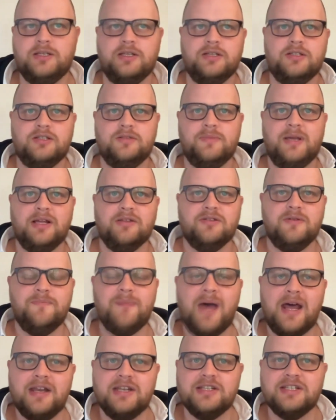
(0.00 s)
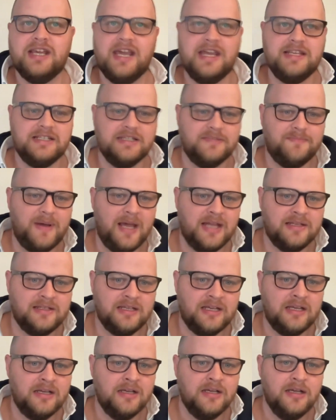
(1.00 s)
be able to manage cases
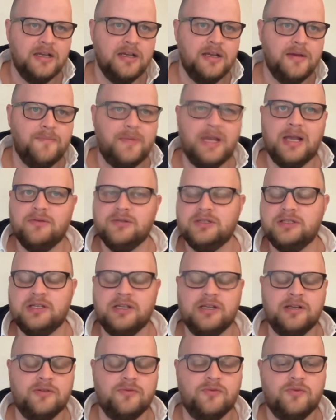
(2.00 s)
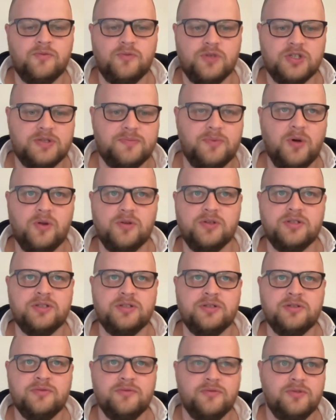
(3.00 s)
better, be able to
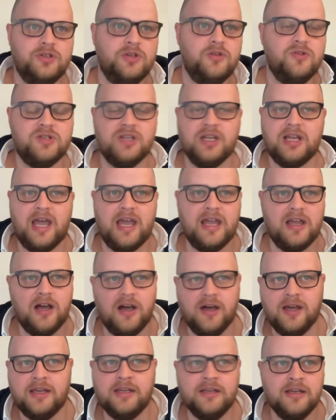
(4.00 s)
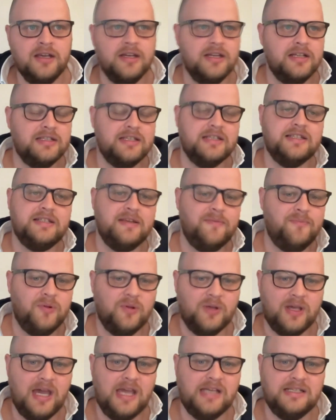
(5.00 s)
respond using AI to
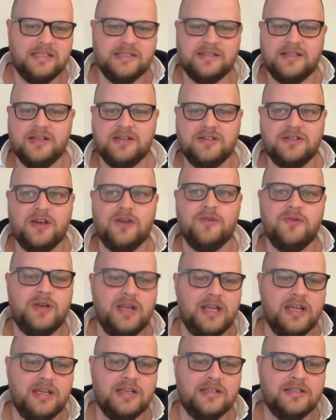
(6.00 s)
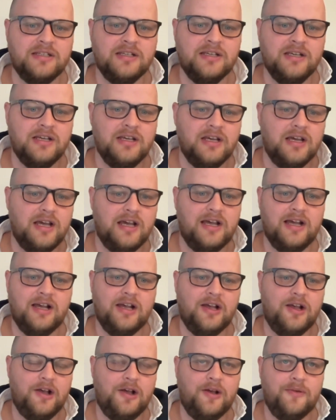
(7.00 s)
simple cases that don't need
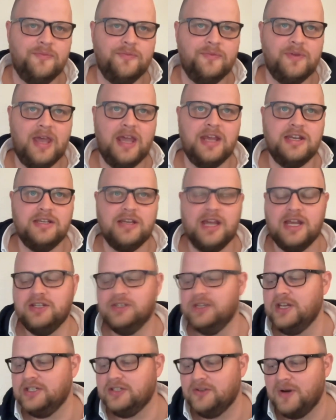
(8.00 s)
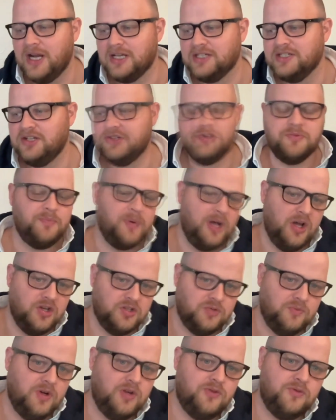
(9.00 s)
agent interaction, such as
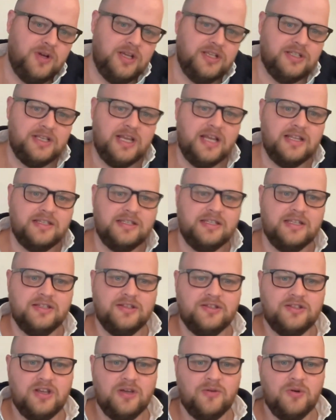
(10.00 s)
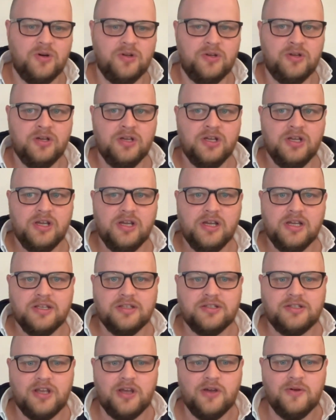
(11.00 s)
password resets and so on.
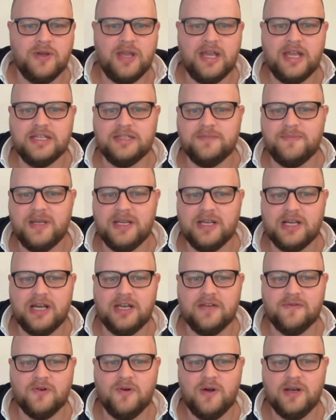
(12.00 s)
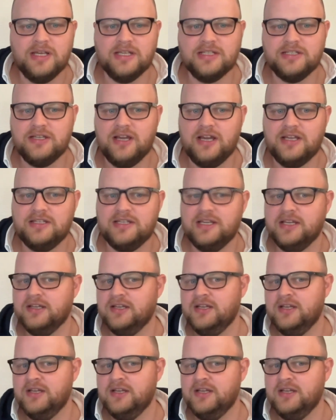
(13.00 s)
So it's been kind of quite exciting.